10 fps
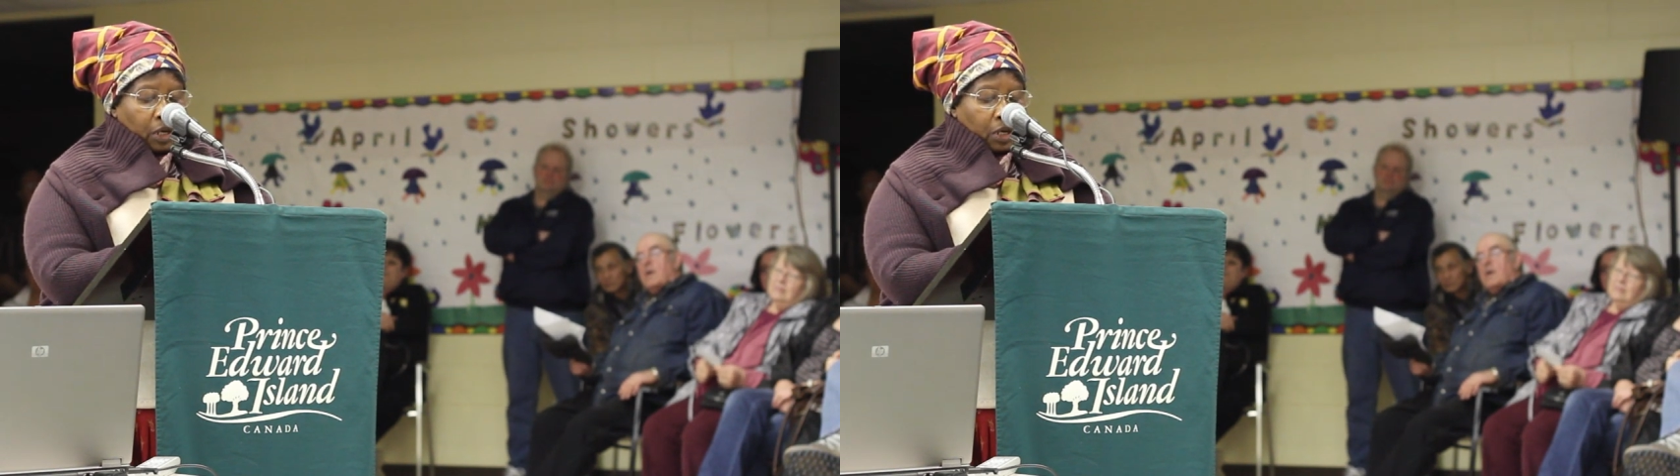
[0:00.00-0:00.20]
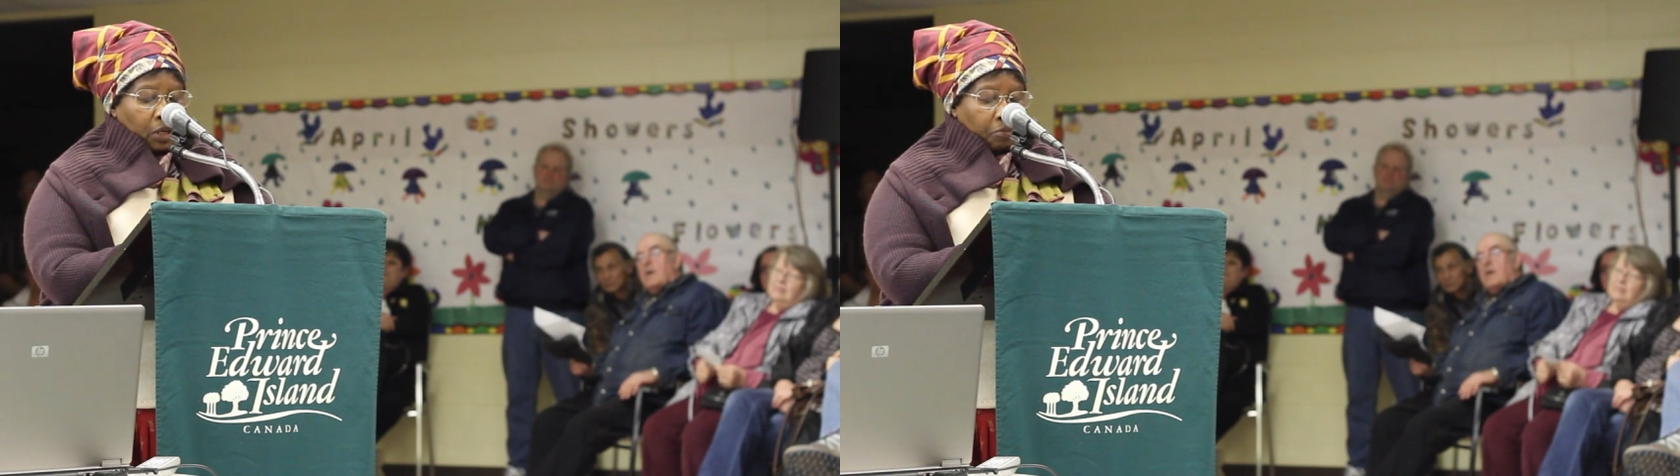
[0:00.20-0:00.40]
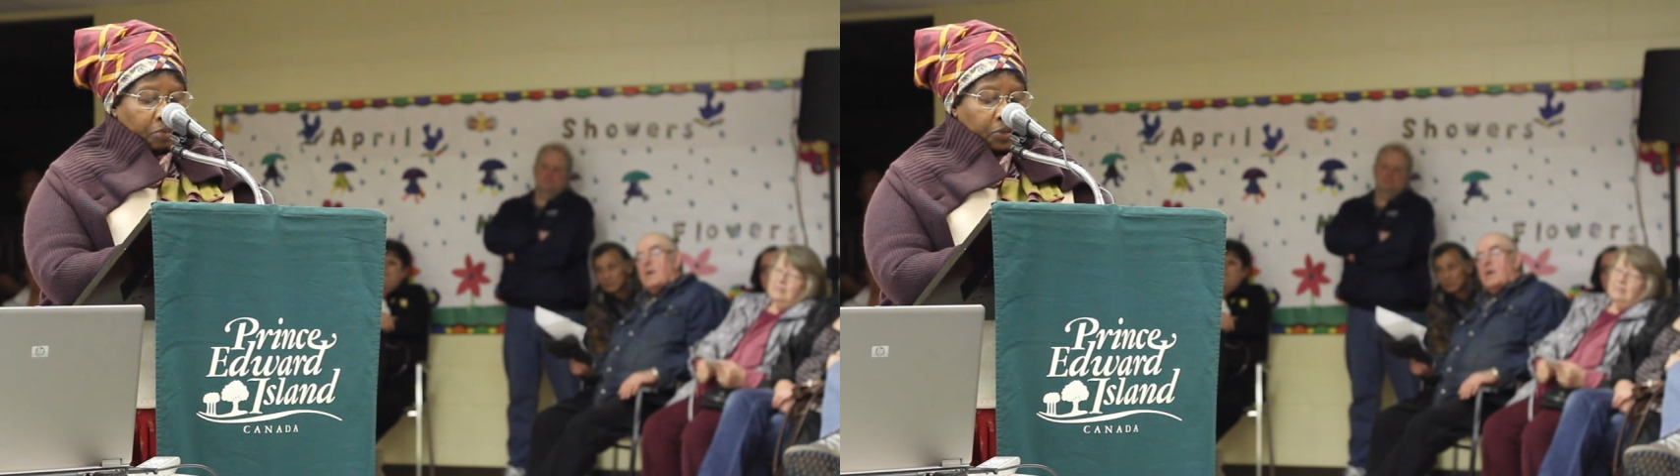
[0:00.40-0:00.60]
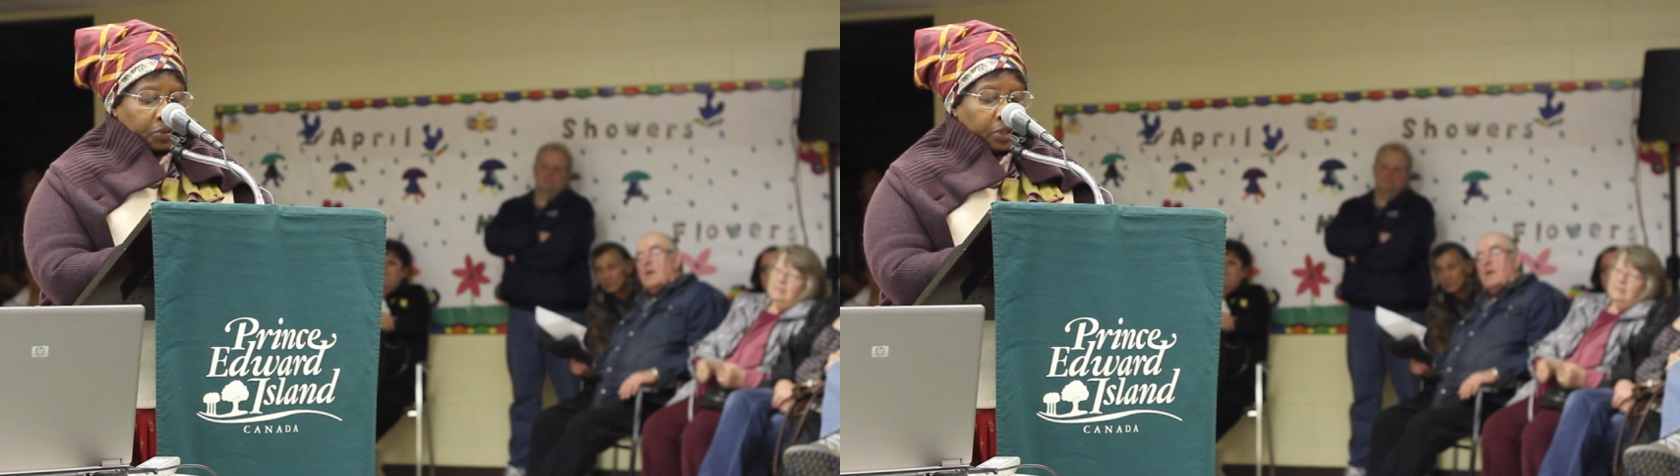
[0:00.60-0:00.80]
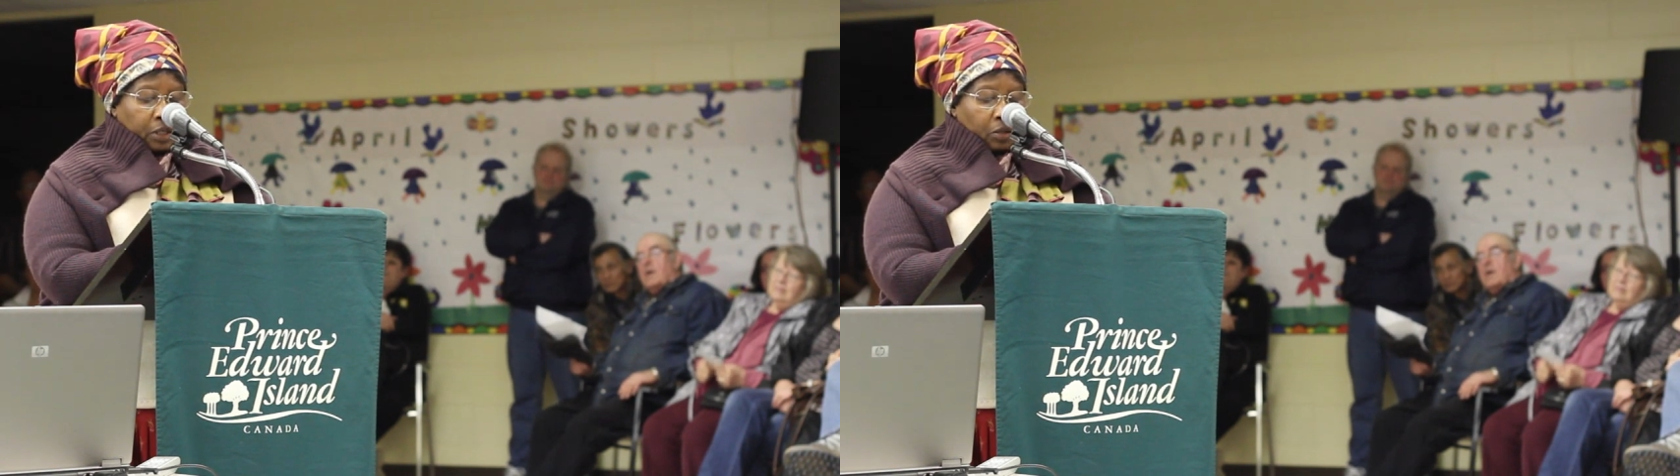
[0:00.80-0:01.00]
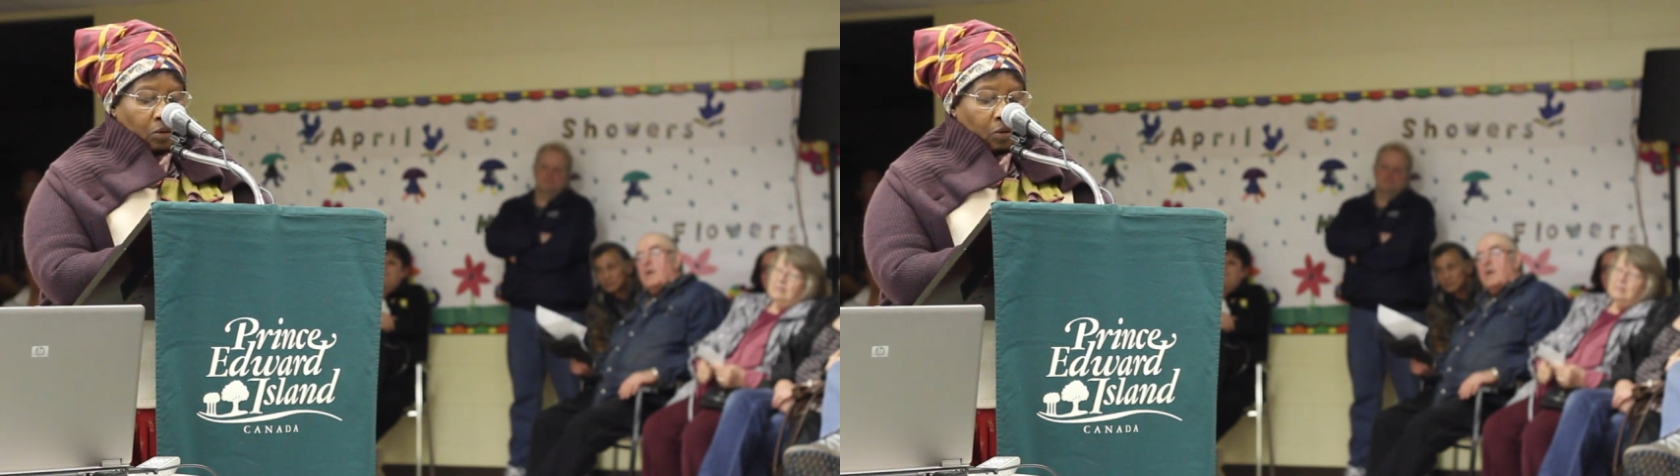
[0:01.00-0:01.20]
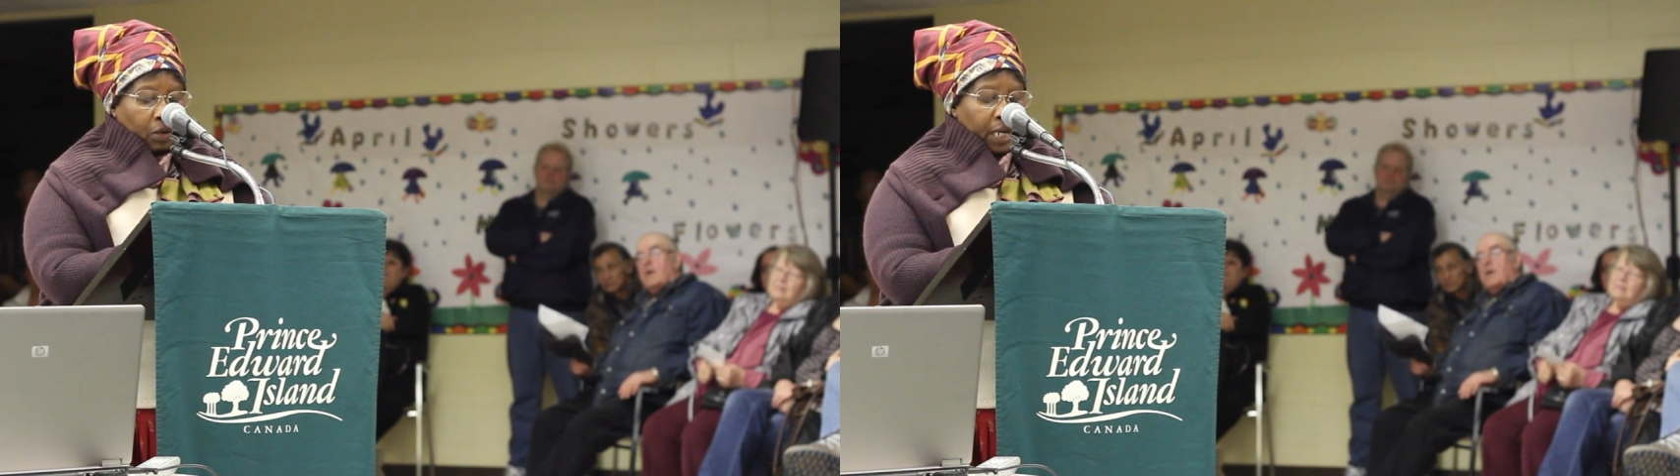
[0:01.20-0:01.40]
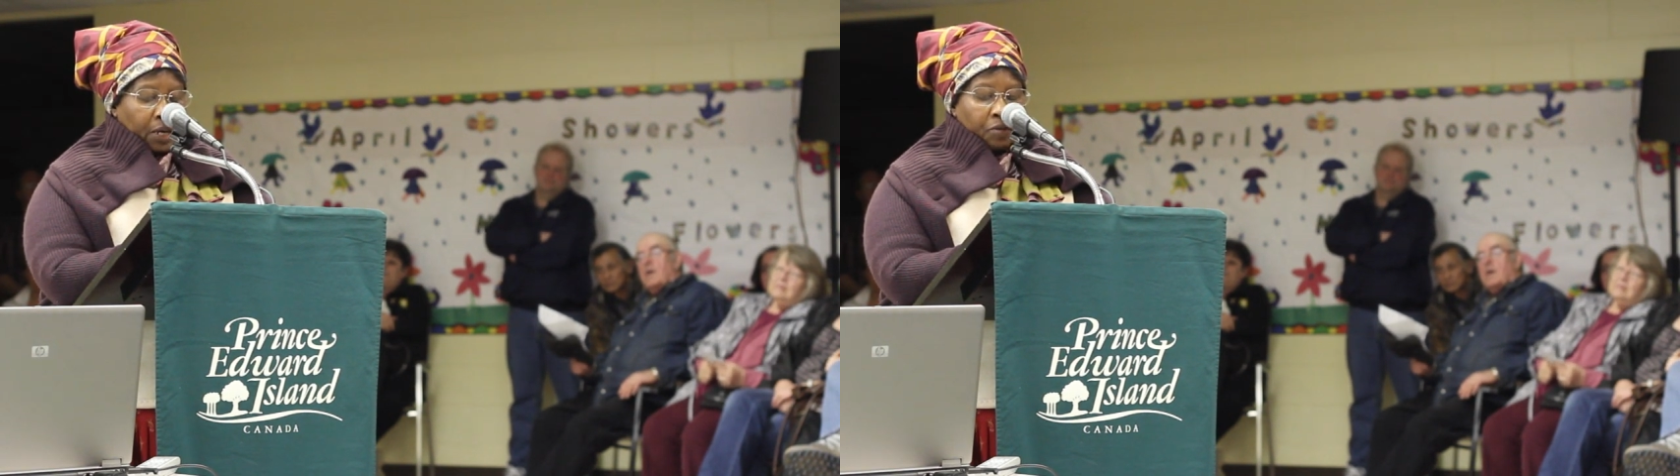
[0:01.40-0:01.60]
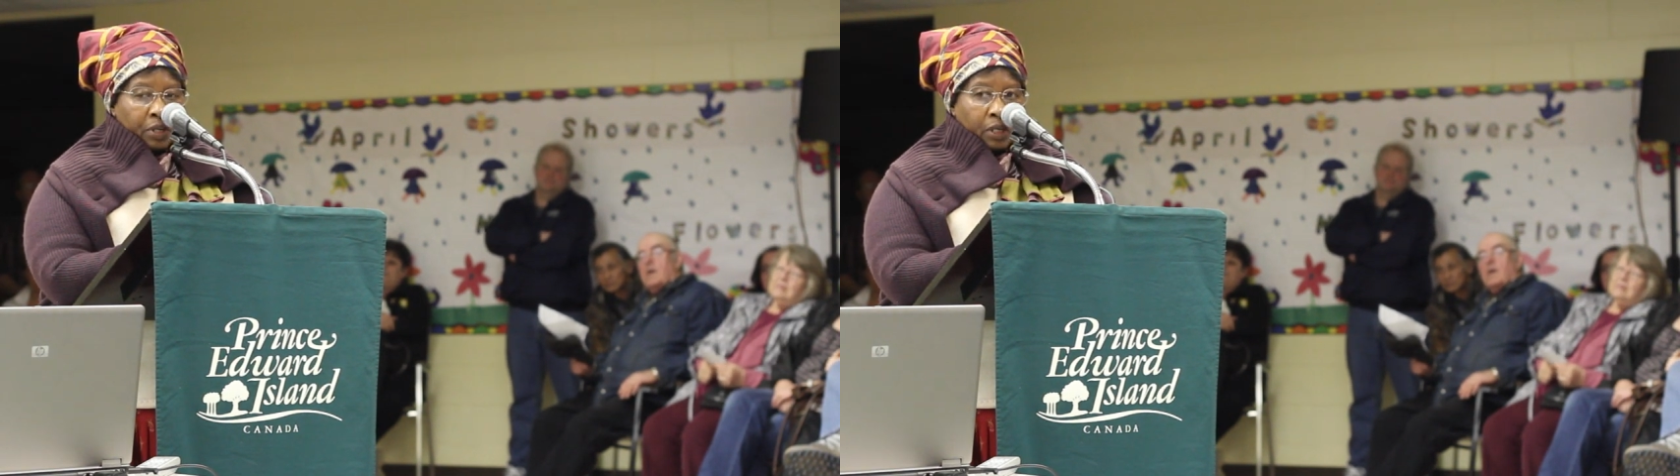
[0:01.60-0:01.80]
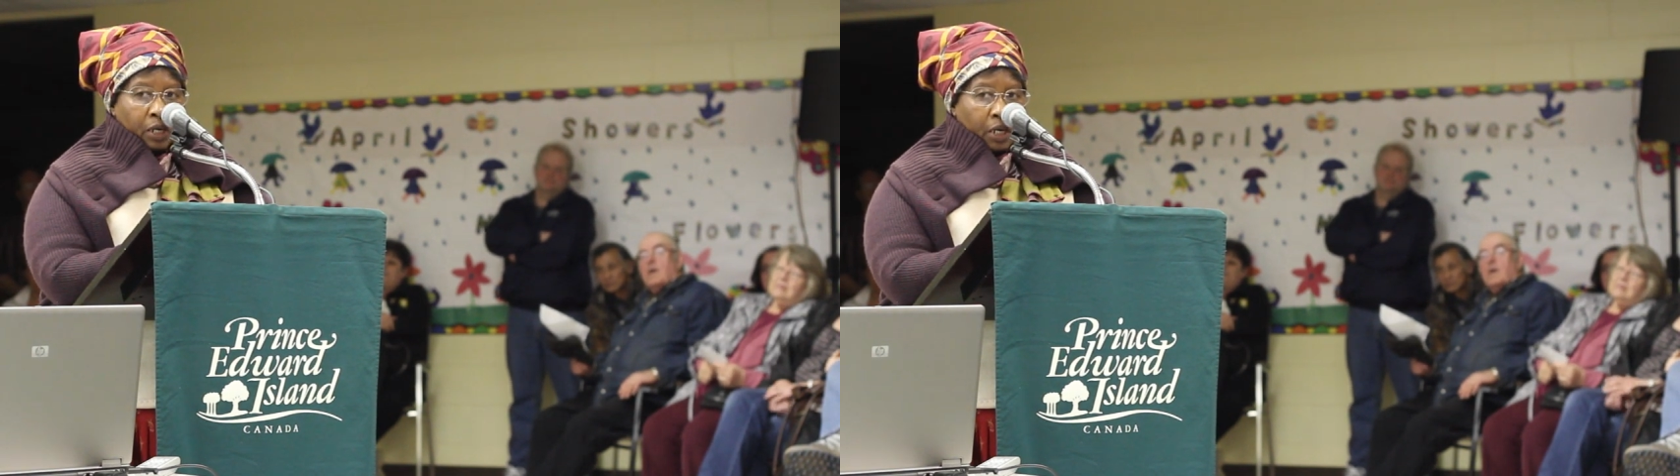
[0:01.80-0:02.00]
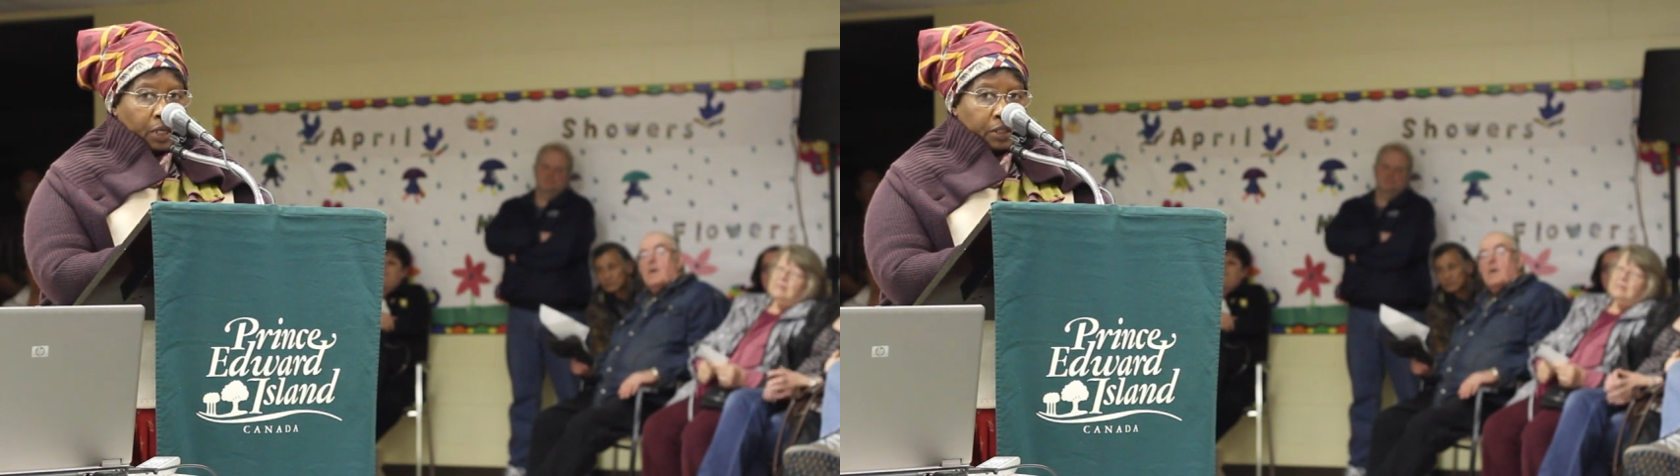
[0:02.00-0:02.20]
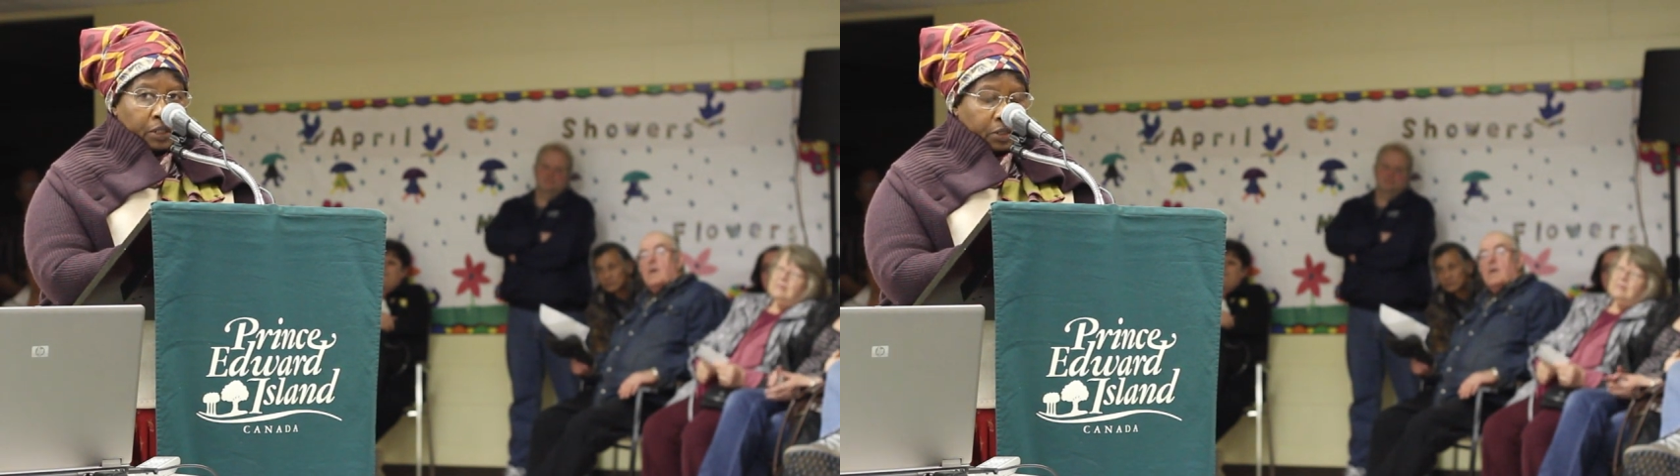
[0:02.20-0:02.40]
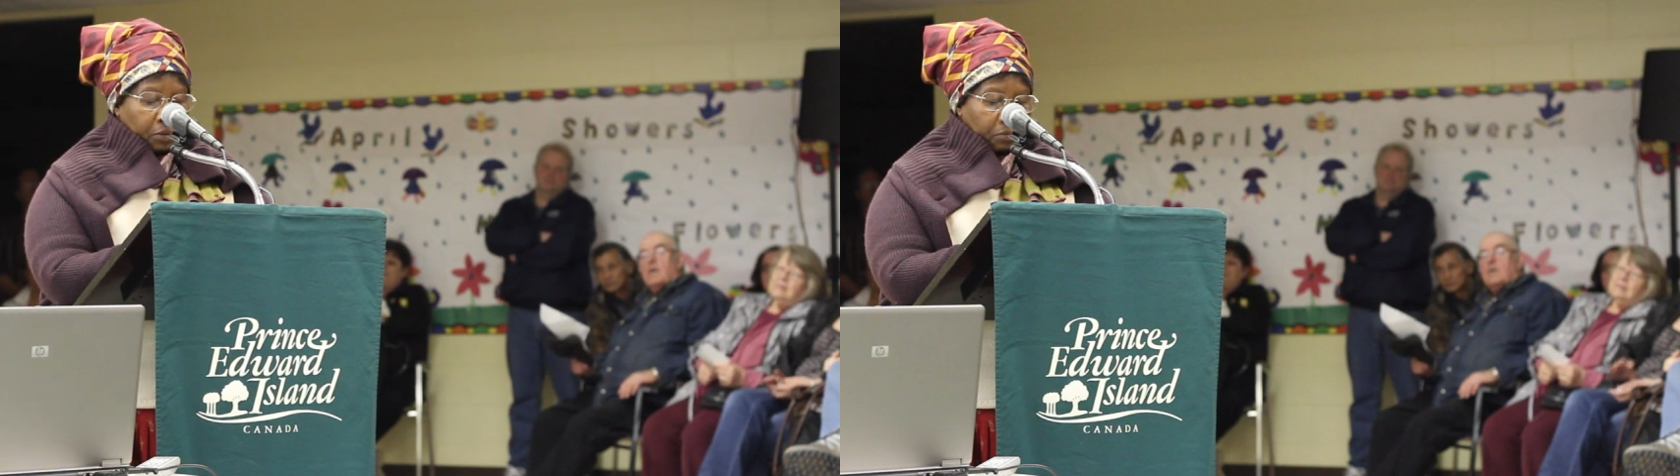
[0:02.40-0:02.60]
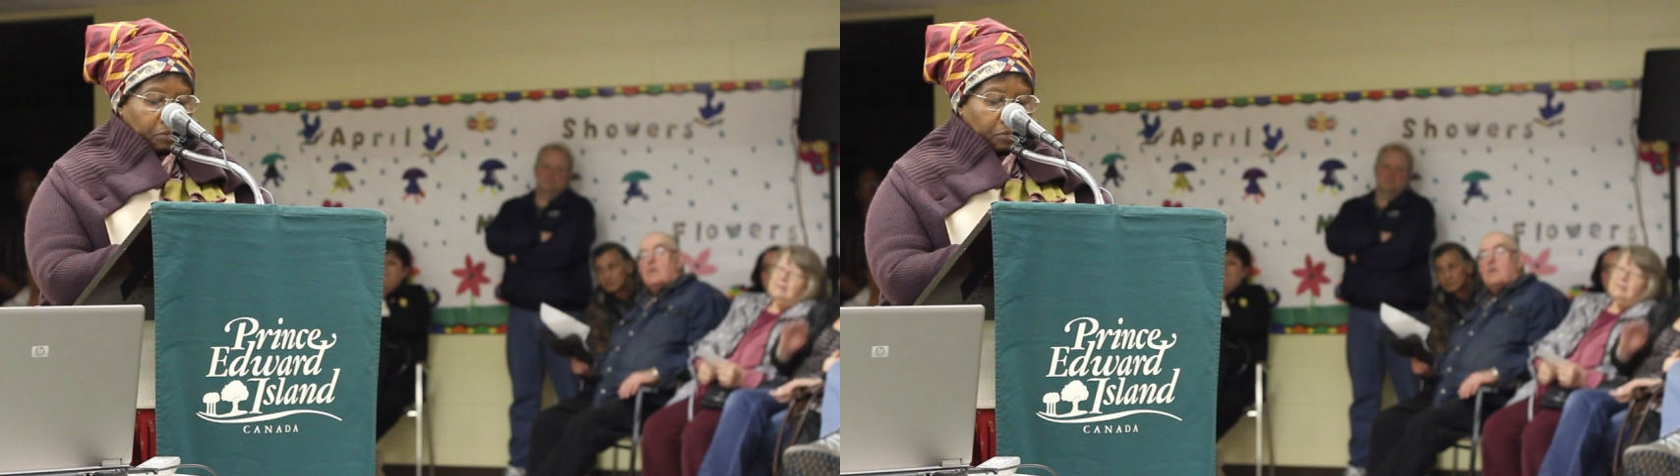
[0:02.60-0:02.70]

And between O'Leary and